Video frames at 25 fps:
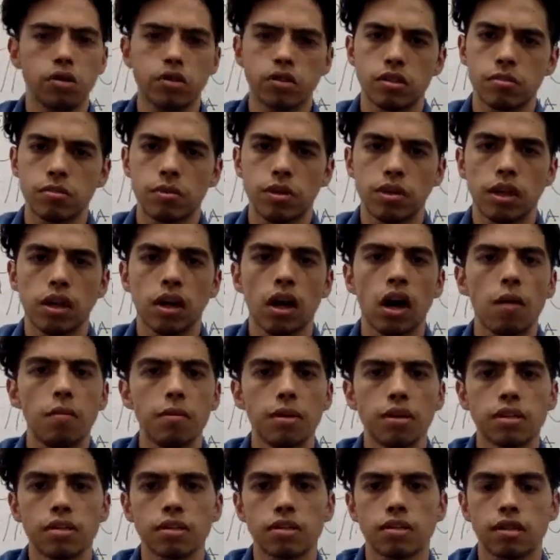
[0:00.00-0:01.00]
post them on the
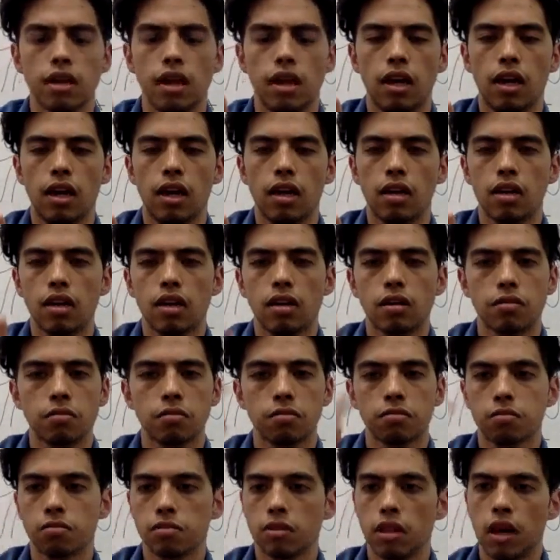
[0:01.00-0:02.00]
comments
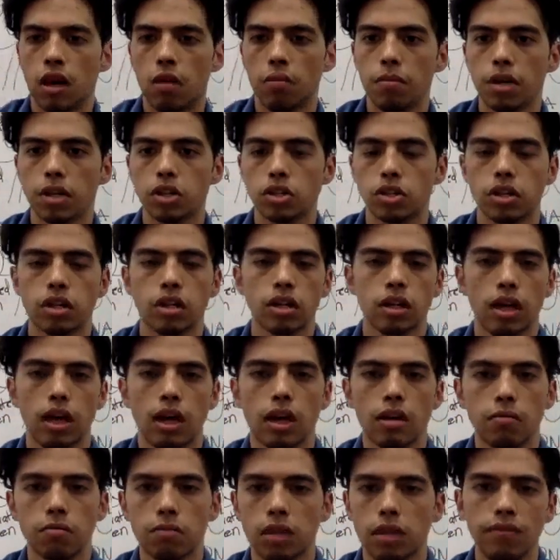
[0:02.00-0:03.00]
and I'll make sure to
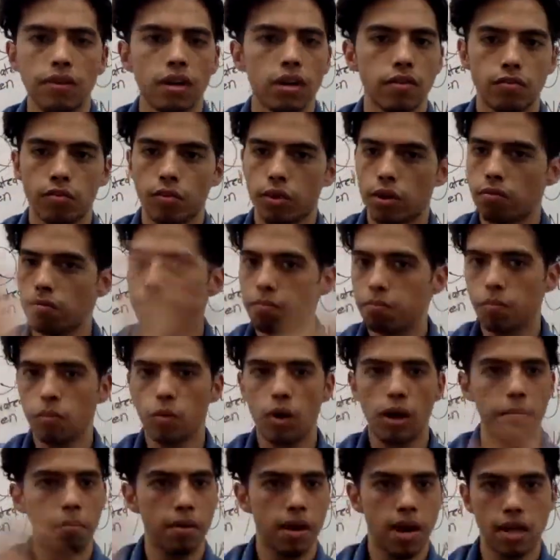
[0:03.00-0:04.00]
get them. Even if we're
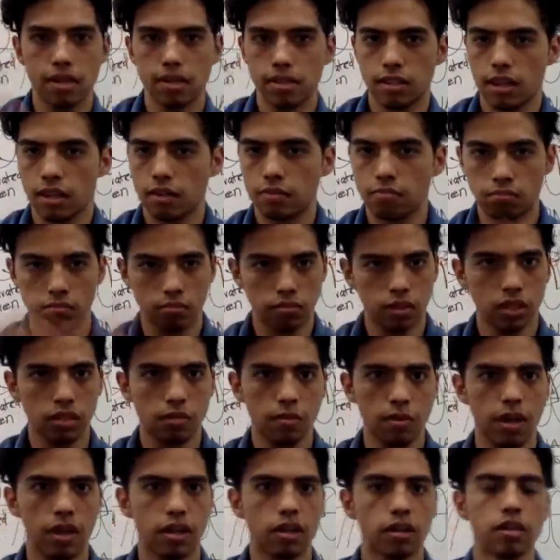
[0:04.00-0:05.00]
way past that,
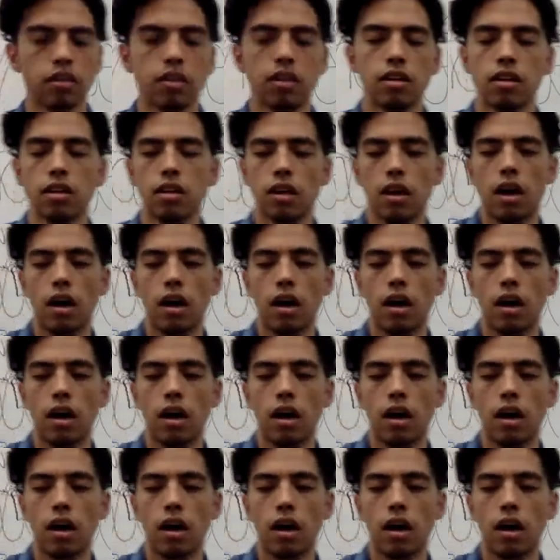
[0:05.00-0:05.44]
doesn't matter.